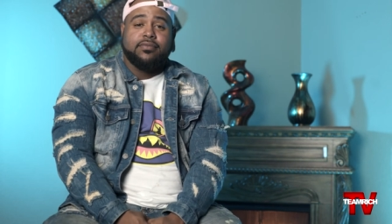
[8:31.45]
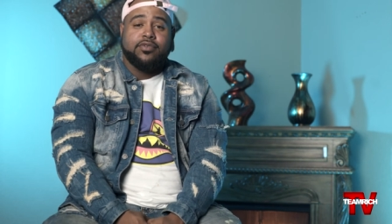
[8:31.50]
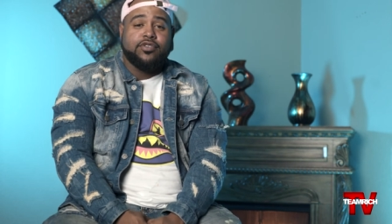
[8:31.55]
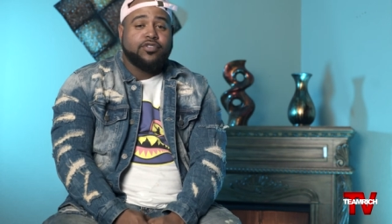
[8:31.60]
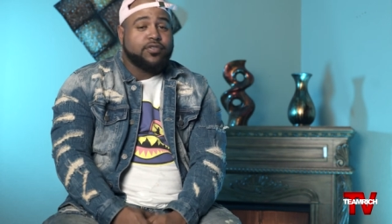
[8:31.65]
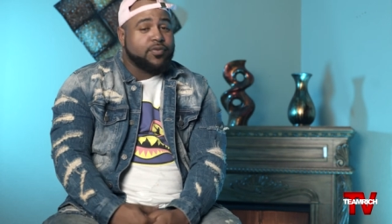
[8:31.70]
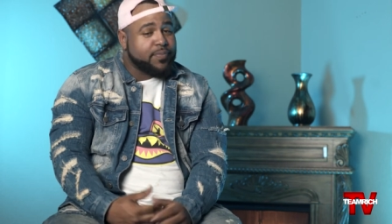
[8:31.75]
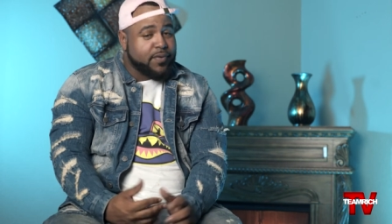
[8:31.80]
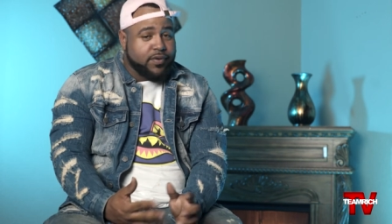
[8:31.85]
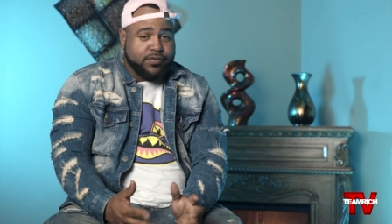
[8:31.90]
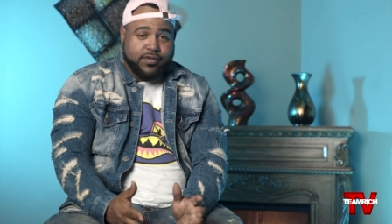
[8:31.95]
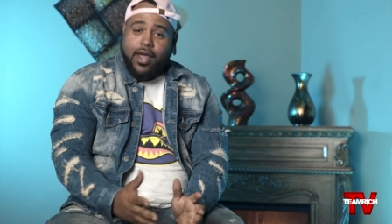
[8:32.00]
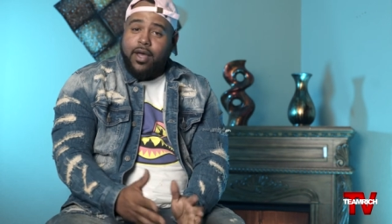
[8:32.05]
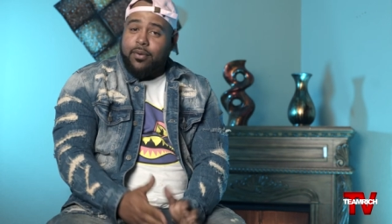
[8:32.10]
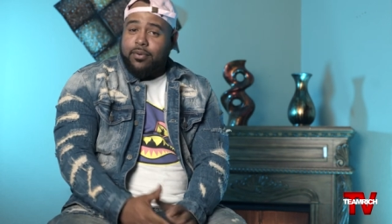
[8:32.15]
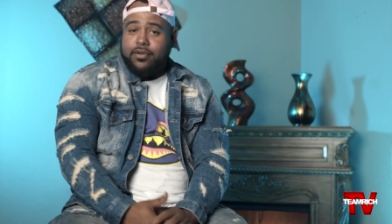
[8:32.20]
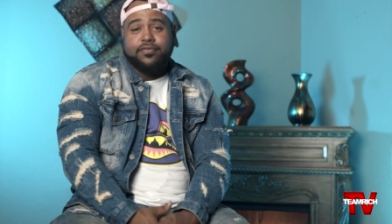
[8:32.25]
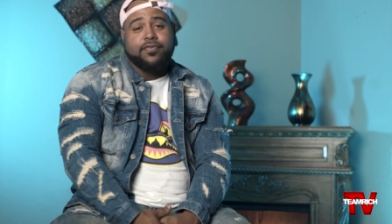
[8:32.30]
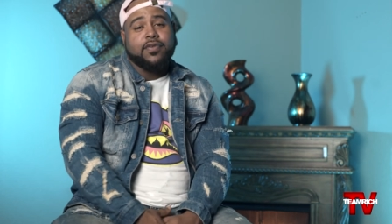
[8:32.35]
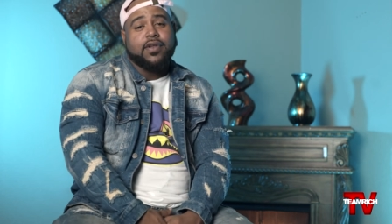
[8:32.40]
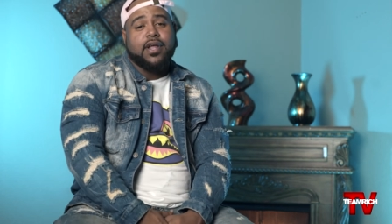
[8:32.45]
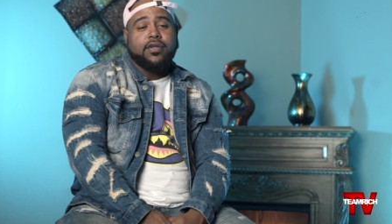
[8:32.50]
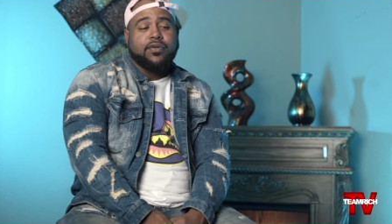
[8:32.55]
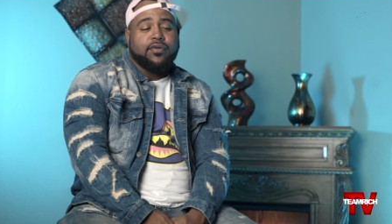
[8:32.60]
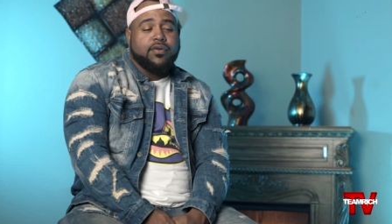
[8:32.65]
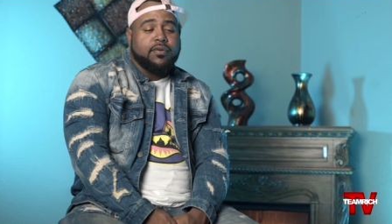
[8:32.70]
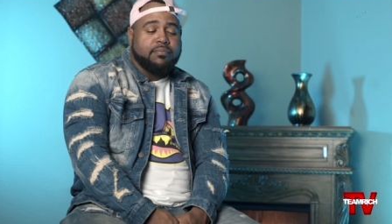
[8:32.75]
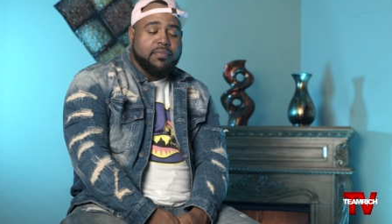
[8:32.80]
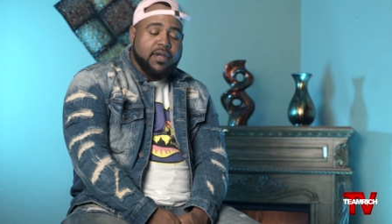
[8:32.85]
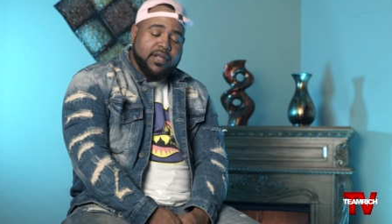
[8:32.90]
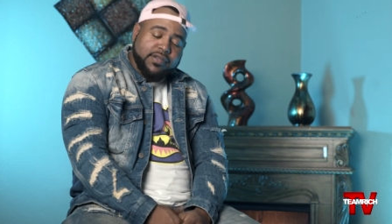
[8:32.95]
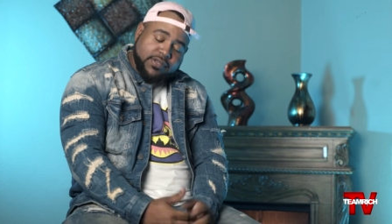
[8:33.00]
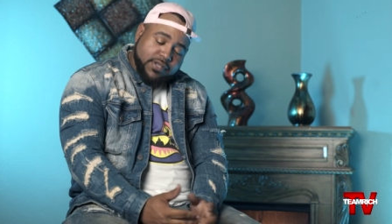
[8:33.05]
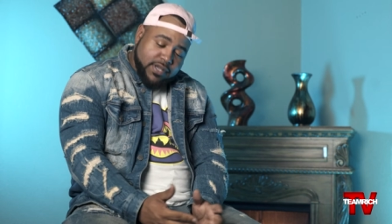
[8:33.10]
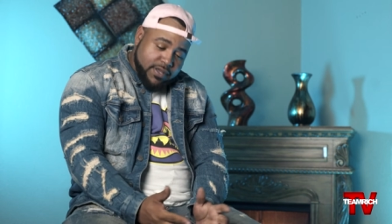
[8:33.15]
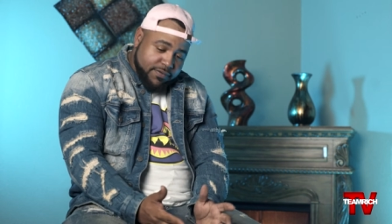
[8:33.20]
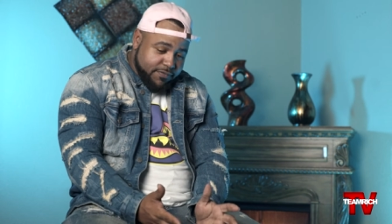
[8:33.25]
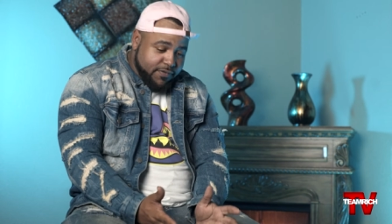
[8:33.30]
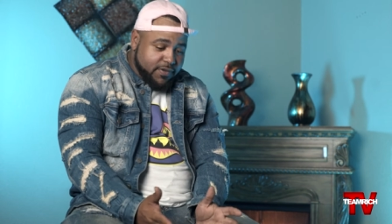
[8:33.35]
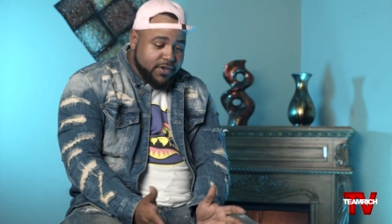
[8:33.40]
You supposed to always feel like you're the best,
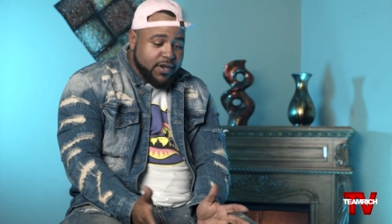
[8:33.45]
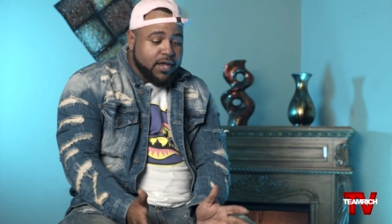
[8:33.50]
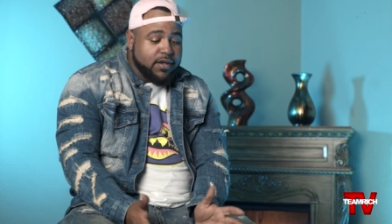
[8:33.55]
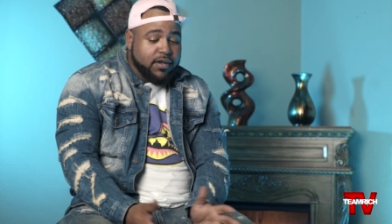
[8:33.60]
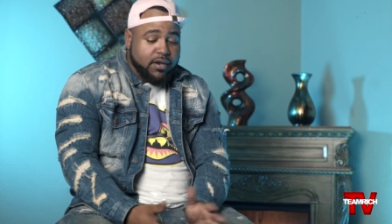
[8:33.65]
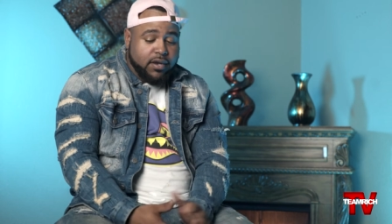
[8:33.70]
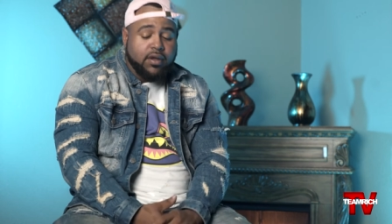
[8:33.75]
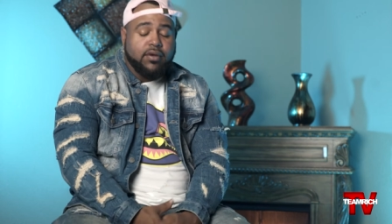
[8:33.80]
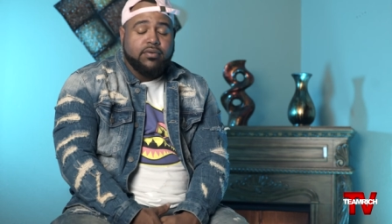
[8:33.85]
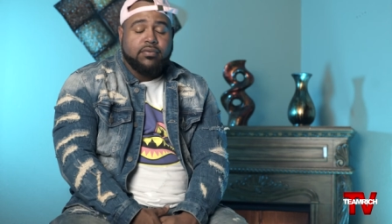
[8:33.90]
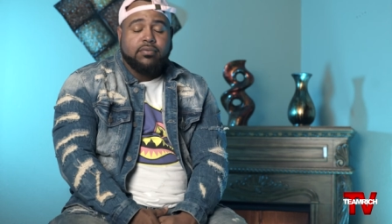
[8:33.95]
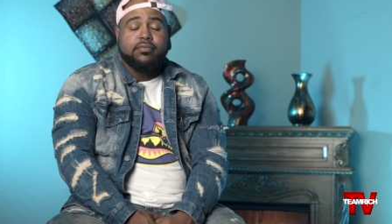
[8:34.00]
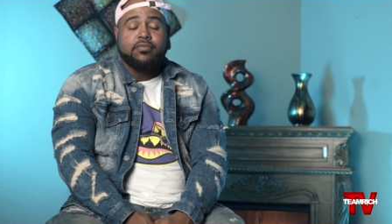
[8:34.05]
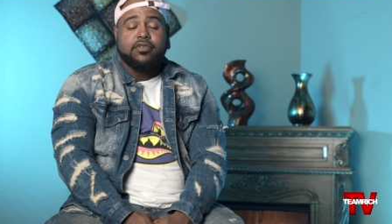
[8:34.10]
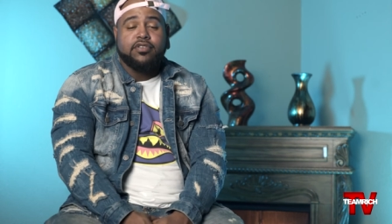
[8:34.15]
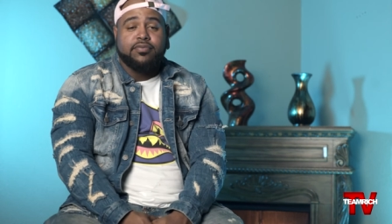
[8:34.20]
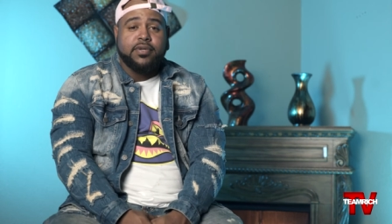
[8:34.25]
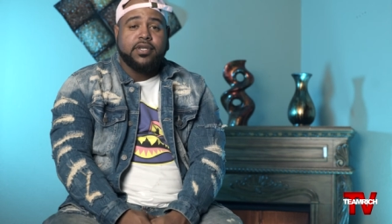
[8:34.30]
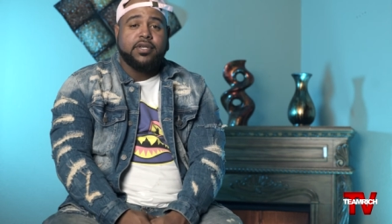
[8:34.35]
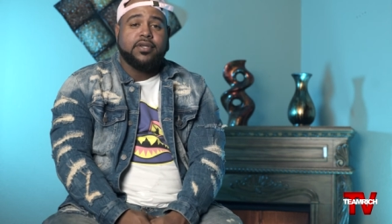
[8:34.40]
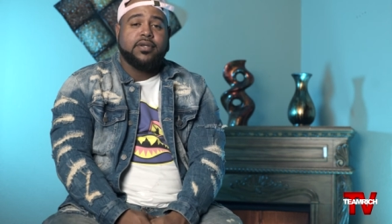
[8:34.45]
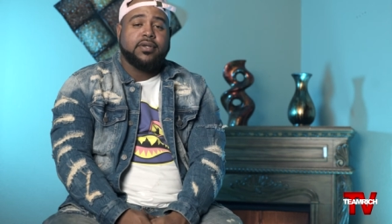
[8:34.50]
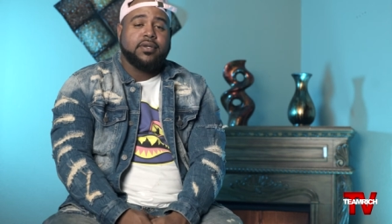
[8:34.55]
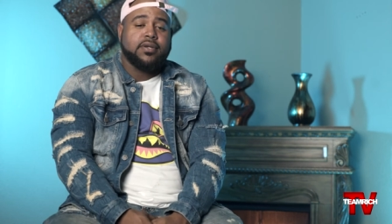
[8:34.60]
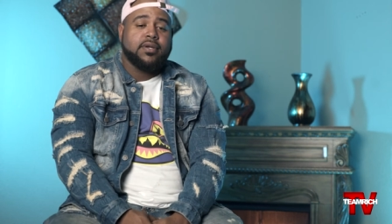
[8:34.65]
and I feel like, you know, it's me.